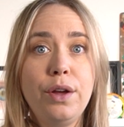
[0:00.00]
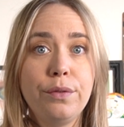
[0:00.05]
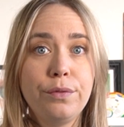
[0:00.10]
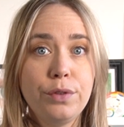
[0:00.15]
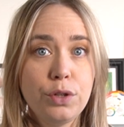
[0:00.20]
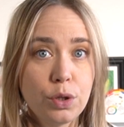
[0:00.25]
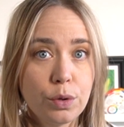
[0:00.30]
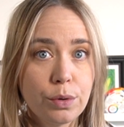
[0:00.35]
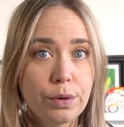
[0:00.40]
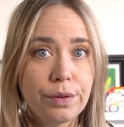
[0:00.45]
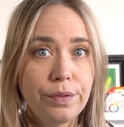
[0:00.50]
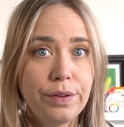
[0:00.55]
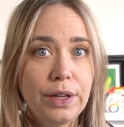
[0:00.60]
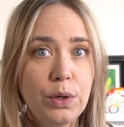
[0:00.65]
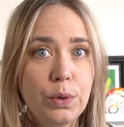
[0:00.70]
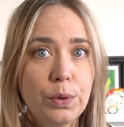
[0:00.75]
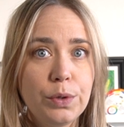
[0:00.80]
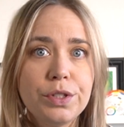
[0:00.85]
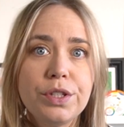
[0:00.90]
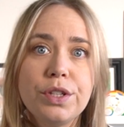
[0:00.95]
photography
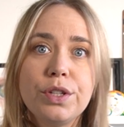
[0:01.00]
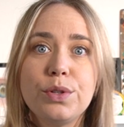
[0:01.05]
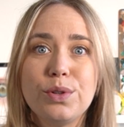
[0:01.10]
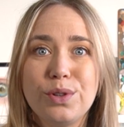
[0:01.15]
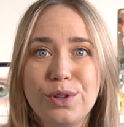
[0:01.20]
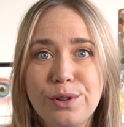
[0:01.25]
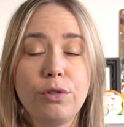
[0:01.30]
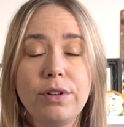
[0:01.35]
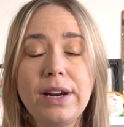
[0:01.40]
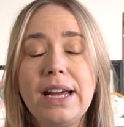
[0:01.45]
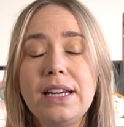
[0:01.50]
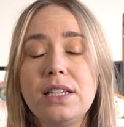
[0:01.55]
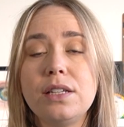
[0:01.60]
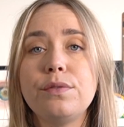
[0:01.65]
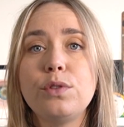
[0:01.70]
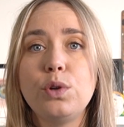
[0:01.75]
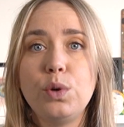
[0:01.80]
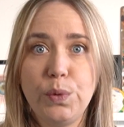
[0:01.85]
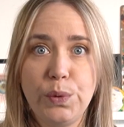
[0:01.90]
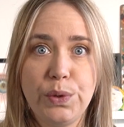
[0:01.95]
courses or
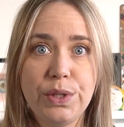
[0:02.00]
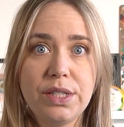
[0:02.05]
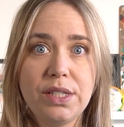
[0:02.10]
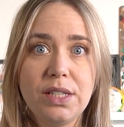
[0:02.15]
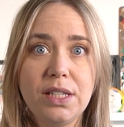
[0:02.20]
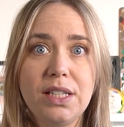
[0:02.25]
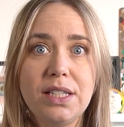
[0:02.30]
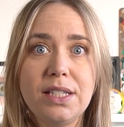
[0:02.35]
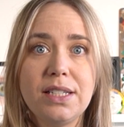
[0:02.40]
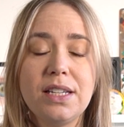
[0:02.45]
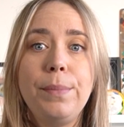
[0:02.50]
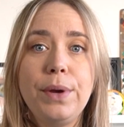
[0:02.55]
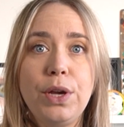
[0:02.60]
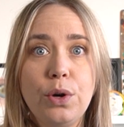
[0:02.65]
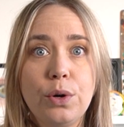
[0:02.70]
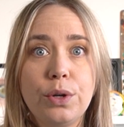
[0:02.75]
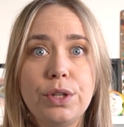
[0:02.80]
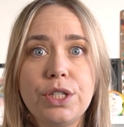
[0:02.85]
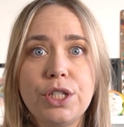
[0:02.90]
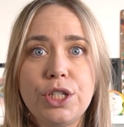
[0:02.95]
creative courses
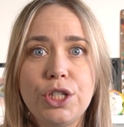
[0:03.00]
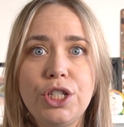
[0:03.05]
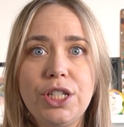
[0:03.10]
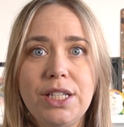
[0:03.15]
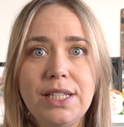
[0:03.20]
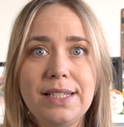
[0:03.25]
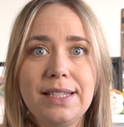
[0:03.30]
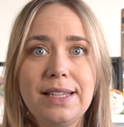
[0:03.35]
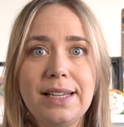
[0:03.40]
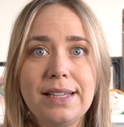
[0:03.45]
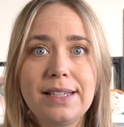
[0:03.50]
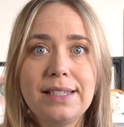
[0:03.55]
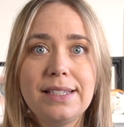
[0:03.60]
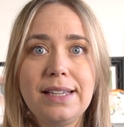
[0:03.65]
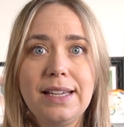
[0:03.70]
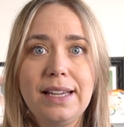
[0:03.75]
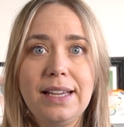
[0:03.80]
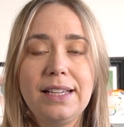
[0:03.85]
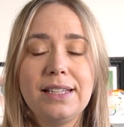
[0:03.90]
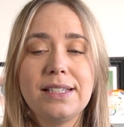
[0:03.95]
beyond
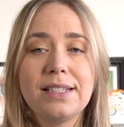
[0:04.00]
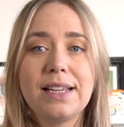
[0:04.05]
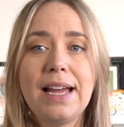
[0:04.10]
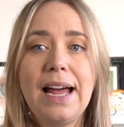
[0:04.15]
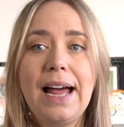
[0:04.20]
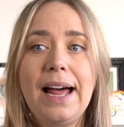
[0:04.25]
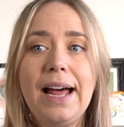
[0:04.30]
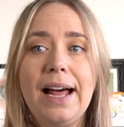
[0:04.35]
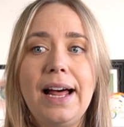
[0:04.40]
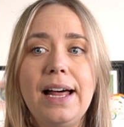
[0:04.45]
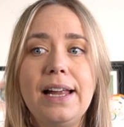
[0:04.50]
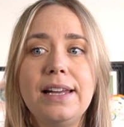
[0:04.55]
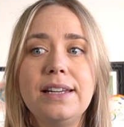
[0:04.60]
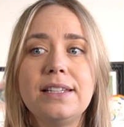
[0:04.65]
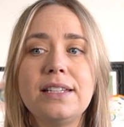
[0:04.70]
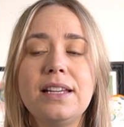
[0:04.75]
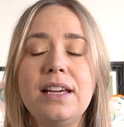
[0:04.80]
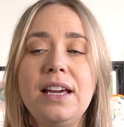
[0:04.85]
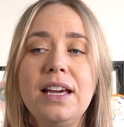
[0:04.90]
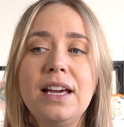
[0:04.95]
GCSEs,
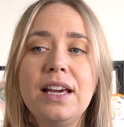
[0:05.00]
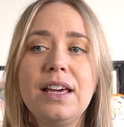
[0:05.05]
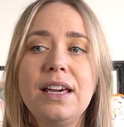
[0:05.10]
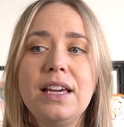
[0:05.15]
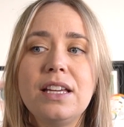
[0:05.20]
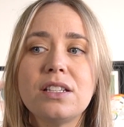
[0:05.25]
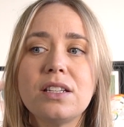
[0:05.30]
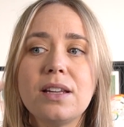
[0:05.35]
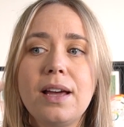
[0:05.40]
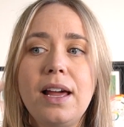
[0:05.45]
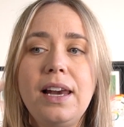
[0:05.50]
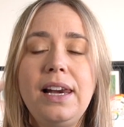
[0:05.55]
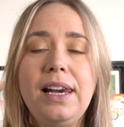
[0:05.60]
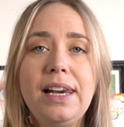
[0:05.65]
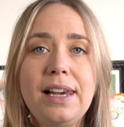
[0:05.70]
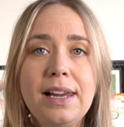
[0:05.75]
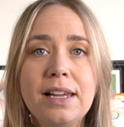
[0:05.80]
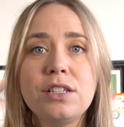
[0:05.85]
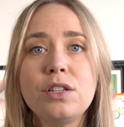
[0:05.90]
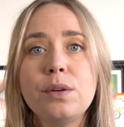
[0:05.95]
and it's a
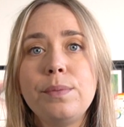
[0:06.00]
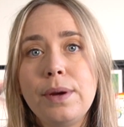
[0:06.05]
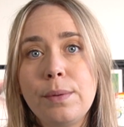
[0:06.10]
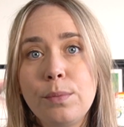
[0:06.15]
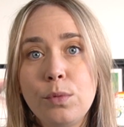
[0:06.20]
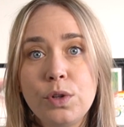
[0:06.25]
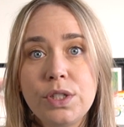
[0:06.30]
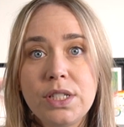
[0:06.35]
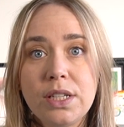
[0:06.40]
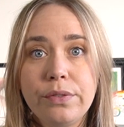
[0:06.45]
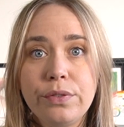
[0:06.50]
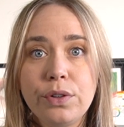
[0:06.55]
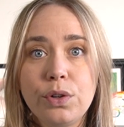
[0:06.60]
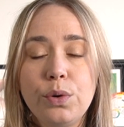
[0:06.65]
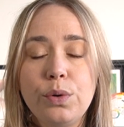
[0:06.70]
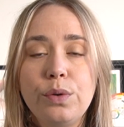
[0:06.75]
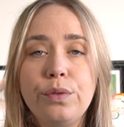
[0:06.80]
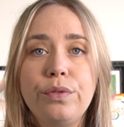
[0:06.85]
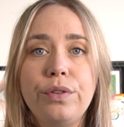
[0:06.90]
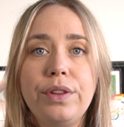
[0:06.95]
little bit more
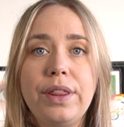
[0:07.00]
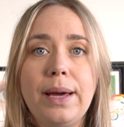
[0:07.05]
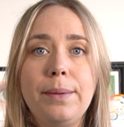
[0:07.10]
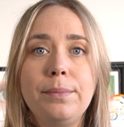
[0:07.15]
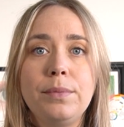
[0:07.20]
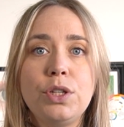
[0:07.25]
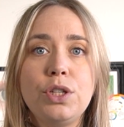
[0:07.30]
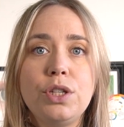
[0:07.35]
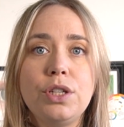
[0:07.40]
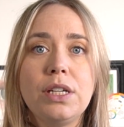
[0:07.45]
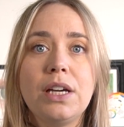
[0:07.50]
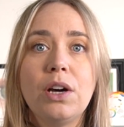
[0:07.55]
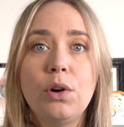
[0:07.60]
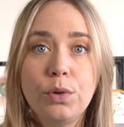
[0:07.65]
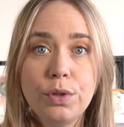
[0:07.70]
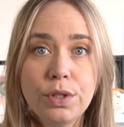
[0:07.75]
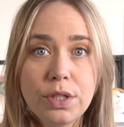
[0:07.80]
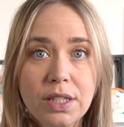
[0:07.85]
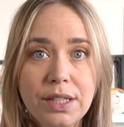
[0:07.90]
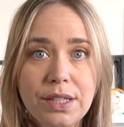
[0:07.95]
difficult for them to get
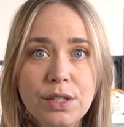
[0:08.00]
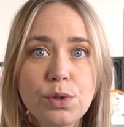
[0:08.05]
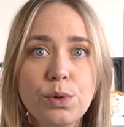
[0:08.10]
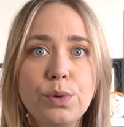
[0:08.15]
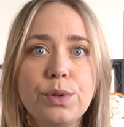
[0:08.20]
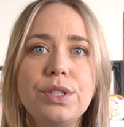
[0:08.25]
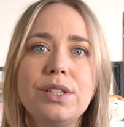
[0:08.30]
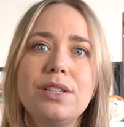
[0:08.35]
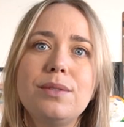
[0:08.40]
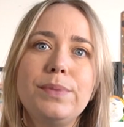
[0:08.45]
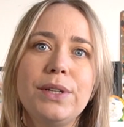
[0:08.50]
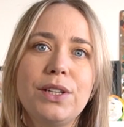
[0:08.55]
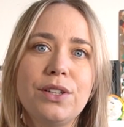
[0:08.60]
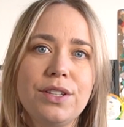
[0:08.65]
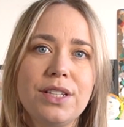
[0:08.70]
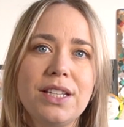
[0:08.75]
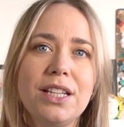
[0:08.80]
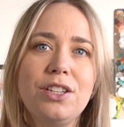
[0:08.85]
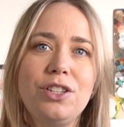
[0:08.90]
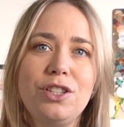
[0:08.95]
onto these courses
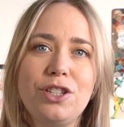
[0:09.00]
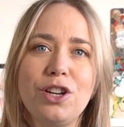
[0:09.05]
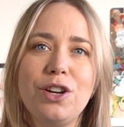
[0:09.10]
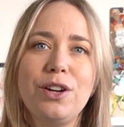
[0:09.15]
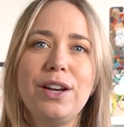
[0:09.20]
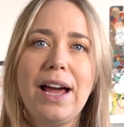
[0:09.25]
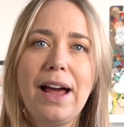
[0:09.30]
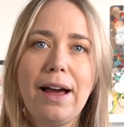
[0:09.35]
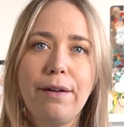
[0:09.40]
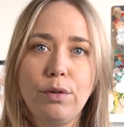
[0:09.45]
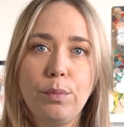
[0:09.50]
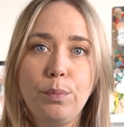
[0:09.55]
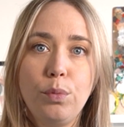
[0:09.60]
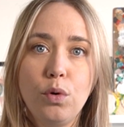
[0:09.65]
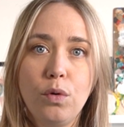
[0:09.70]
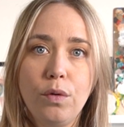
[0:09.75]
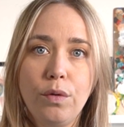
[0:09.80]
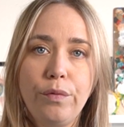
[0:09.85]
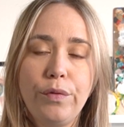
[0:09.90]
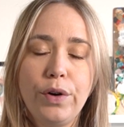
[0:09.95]
because they don't have a
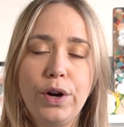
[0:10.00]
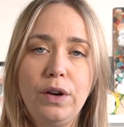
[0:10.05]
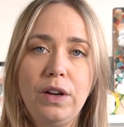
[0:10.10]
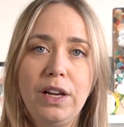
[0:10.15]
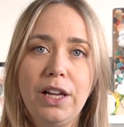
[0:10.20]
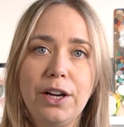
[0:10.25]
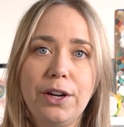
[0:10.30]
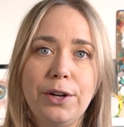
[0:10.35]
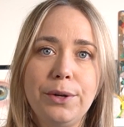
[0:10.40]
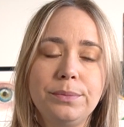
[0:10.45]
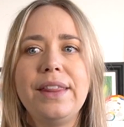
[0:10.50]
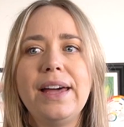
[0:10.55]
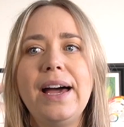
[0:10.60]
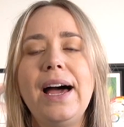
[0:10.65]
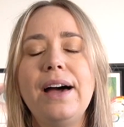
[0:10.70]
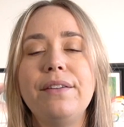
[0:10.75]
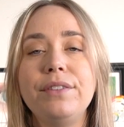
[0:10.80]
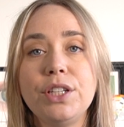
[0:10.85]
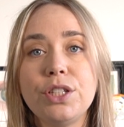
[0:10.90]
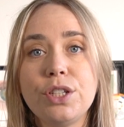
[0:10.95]
portfolio. They're
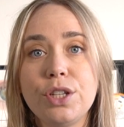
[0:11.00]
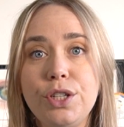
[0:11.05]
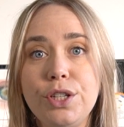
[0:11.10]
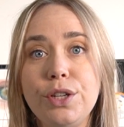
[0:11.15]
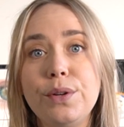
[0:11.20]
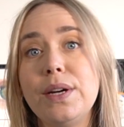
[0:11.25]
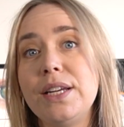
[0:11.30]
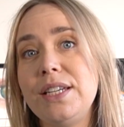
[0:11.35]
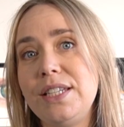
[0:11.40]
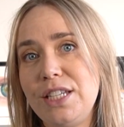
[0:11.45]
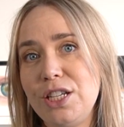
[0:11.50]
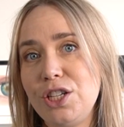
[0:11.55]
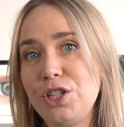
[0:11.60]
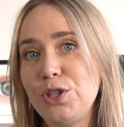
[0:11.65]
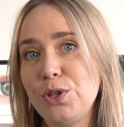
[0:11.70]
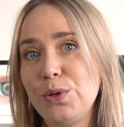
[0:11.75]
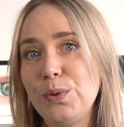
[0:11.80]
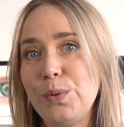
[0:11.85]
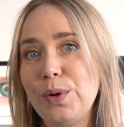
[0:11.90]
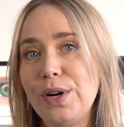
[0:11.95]
having to do
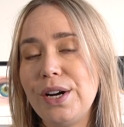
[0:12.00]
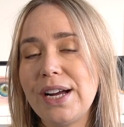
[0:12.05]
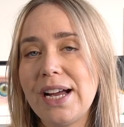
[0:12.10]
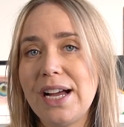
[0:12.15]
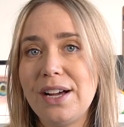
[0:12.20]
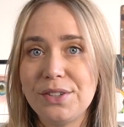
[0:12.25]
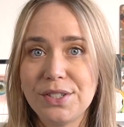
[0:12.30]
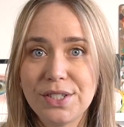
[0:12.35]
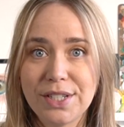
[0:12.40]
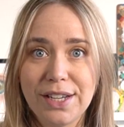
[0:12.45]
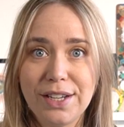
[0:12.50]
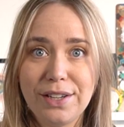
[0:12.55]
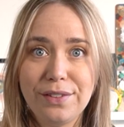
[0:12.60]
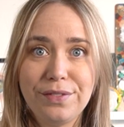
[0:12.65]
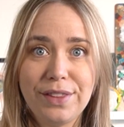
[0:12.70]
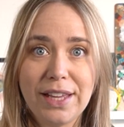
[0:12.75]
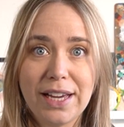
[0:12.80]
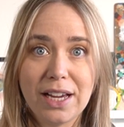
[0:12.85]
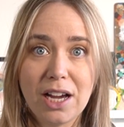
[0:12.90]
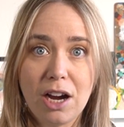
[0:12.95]
additional work outside
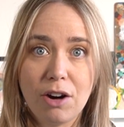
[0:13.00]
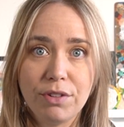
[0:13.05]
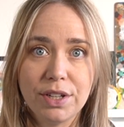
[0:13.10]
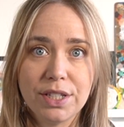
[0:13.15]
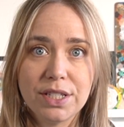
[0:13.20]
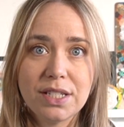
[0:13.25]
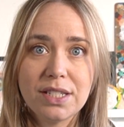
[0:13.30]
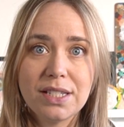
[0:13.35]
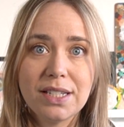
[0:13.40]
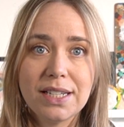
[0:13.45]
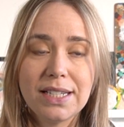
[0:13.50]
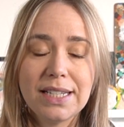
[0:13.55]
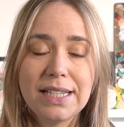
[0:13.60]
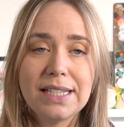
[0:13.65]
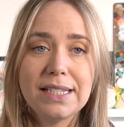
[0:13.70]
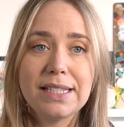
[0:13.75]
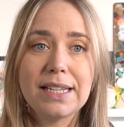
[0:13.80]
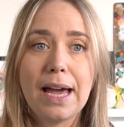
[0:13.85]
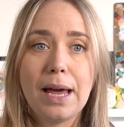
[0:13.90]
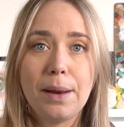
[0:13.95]
of their current
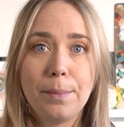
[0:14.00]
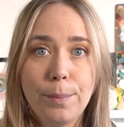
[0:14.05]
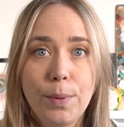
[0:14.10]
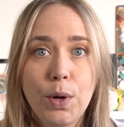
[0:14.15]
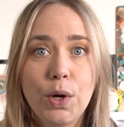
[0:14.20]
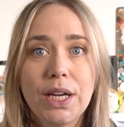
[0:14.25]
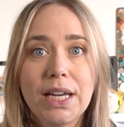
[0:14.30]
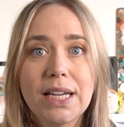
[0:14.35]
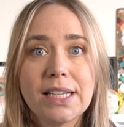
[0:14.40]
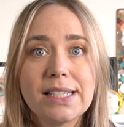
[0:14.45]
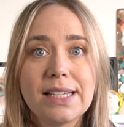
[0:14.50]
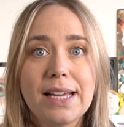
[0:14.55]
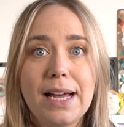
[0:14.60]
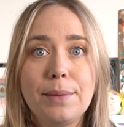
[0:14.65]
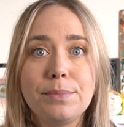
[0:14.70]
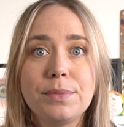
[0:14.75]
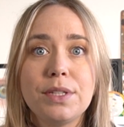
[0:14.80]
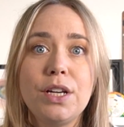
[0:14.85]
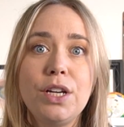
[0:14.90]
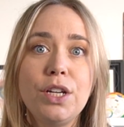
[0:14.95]
studies and mock exams